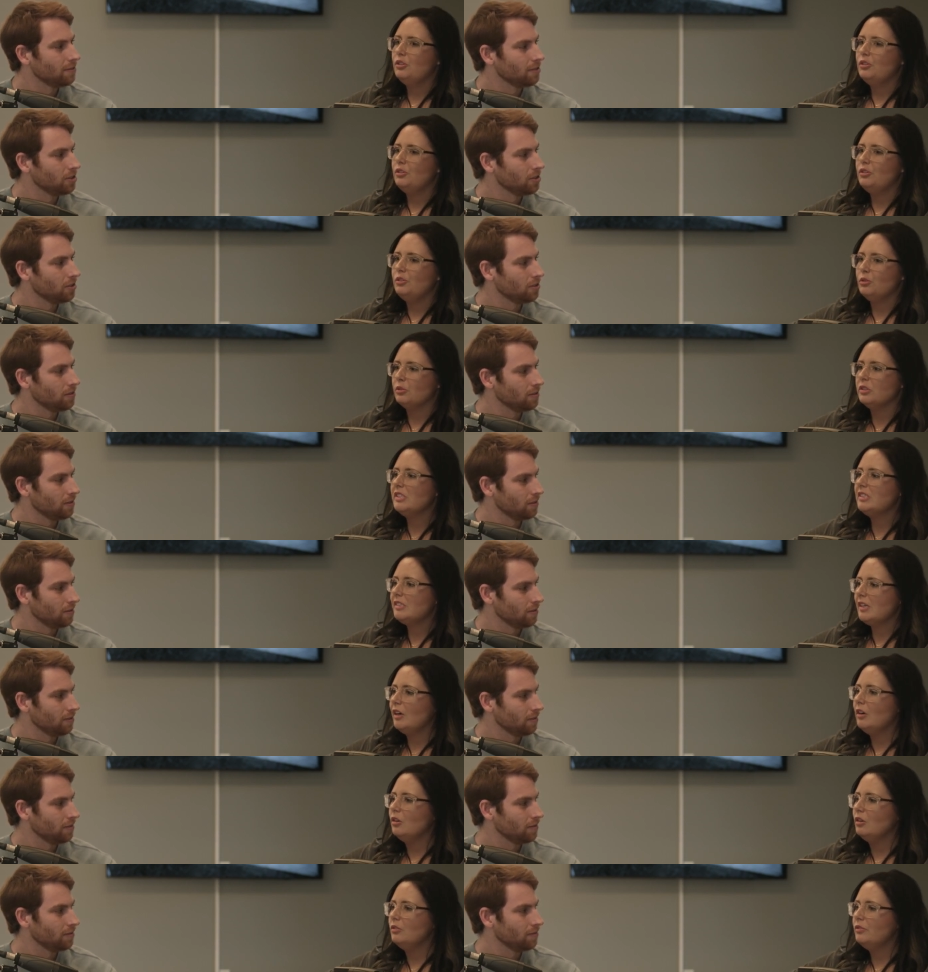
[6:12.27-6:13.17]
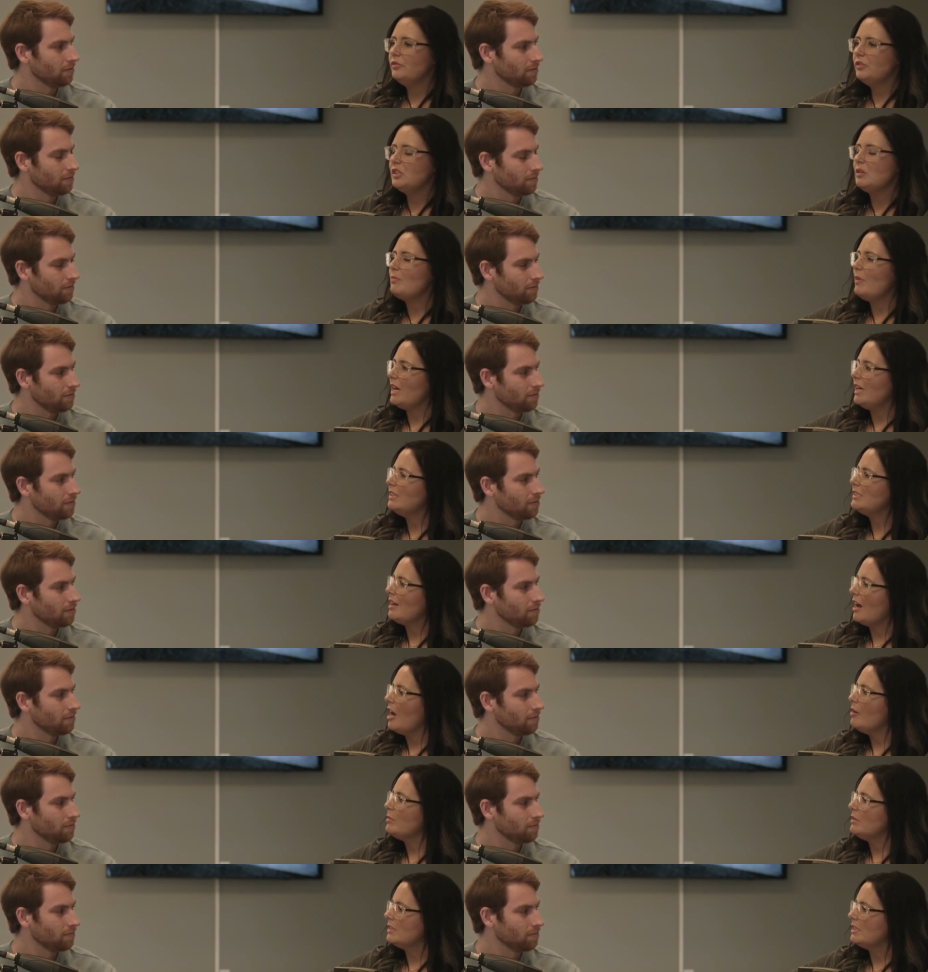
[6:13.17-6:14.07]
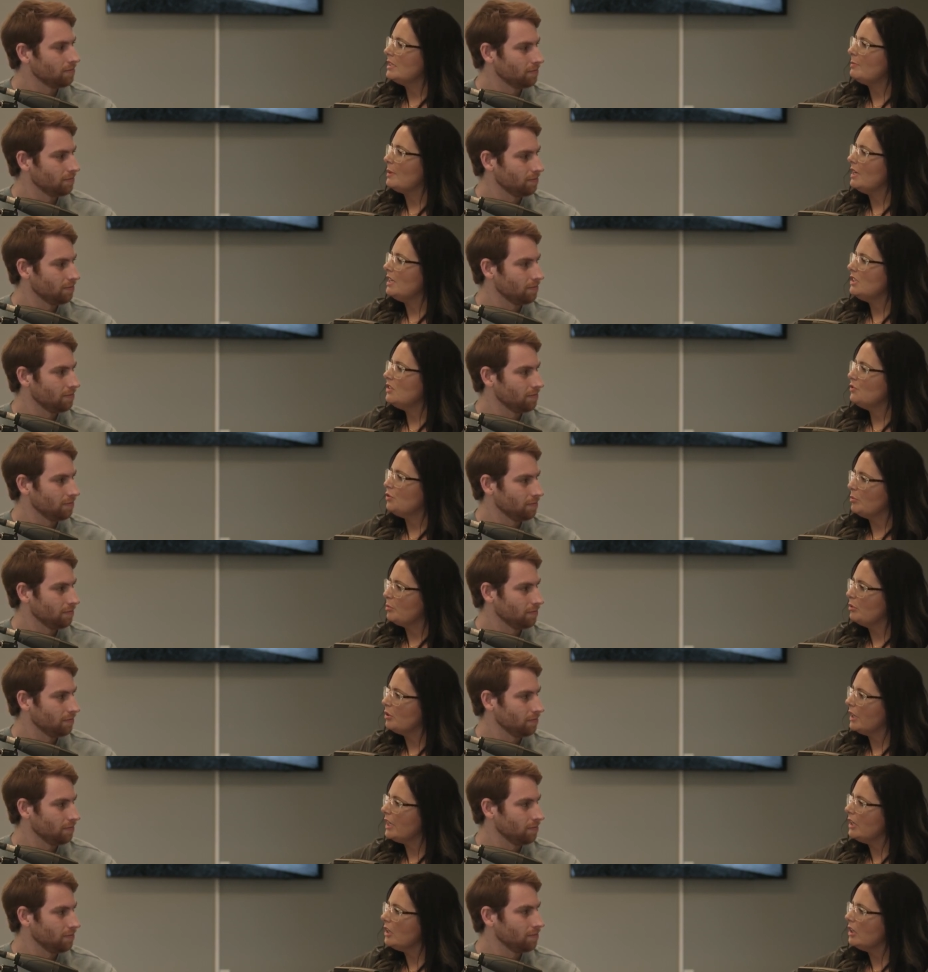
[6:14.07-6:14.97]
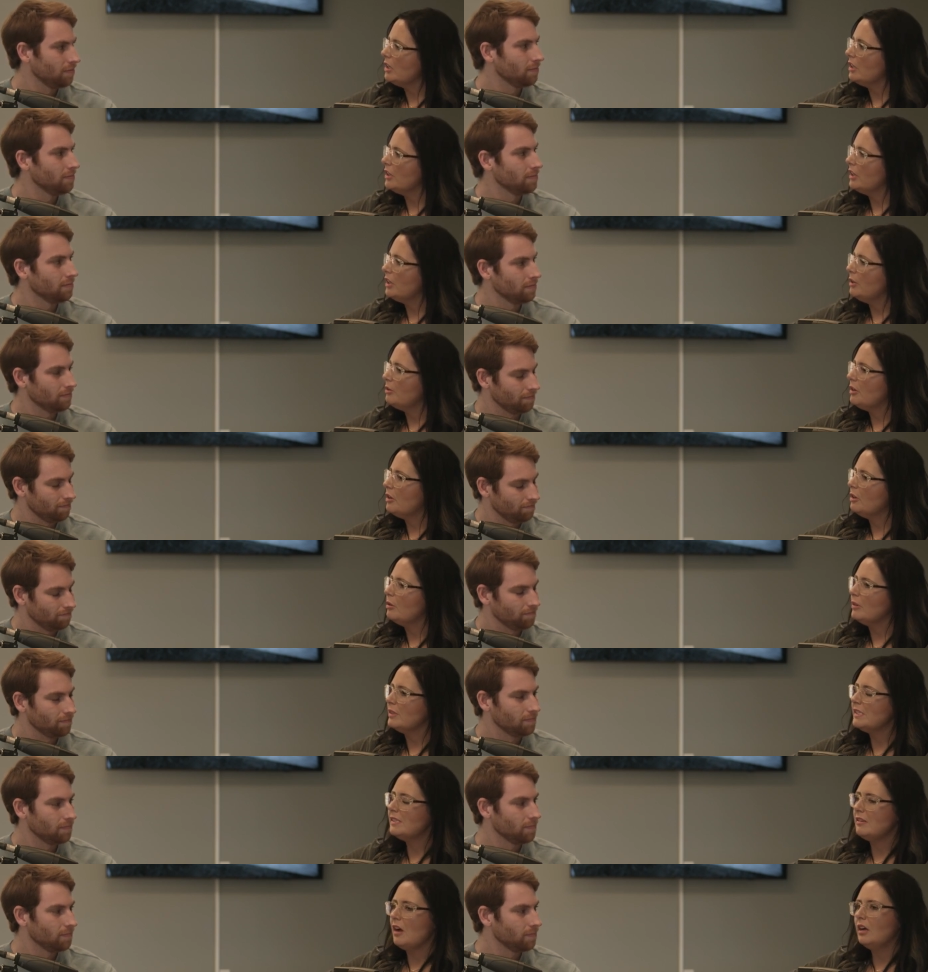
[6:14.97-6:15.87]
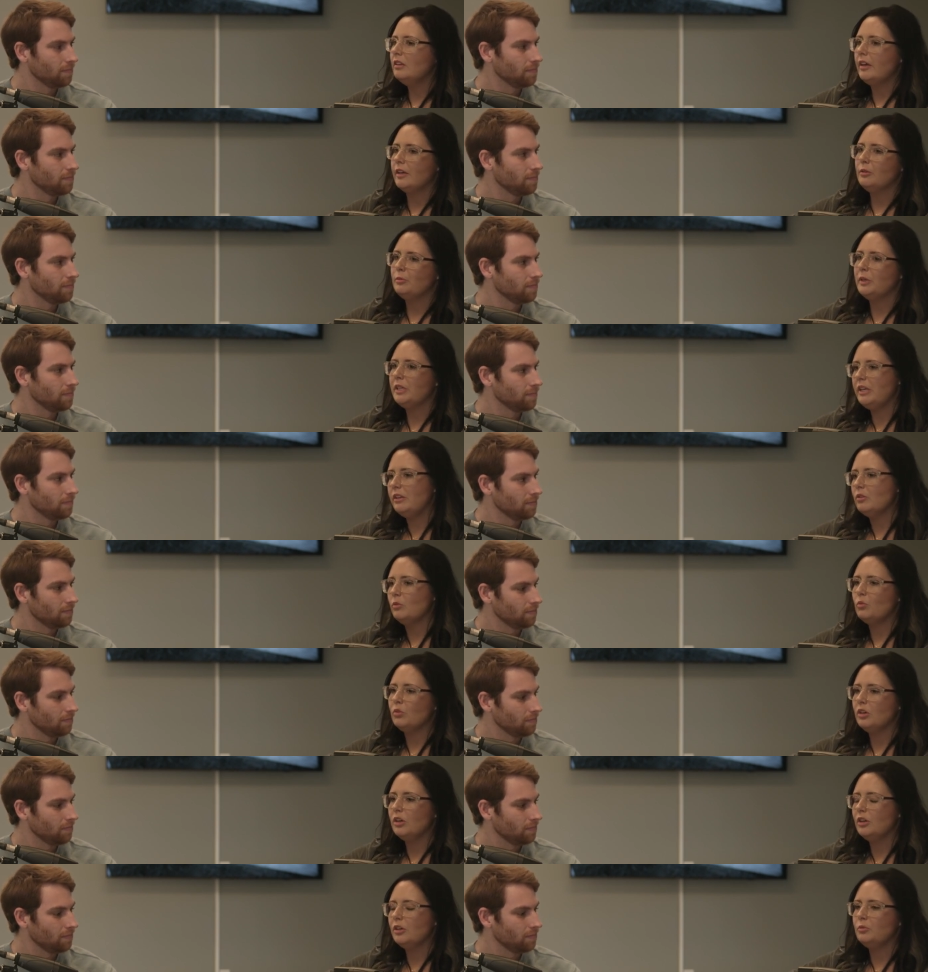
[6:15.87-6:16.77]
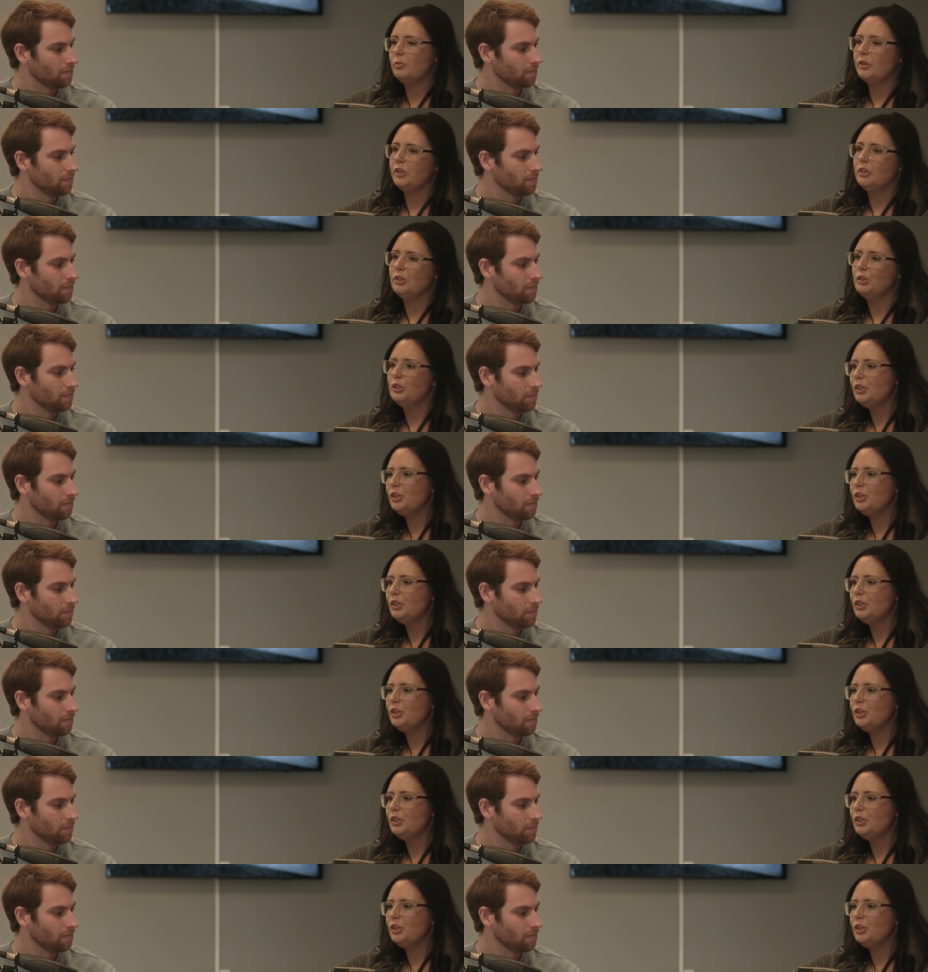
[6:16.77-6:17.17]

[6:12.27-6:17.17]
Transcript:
Speaker 1: yourself to make time and space for prayer. You know, it's not like reading the word where you're